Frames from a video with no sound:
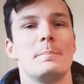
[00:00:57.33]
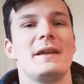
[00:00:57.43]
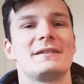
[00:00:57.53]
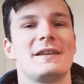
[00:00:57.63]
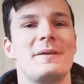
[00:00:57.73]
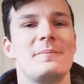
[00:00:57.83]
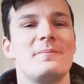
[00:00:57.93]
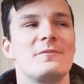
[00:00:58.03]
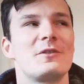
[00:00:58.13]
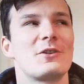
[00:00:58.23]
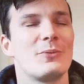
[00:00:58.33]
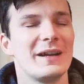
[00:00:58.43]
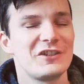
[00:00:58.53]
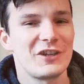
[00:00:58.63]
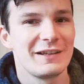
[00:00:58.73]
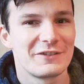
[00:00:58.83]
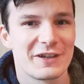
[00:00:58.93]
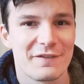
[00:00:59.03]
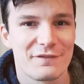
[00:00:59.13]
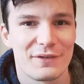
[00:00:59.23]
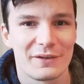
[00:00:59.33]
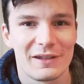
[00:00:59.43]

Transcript: makes them quite challenging for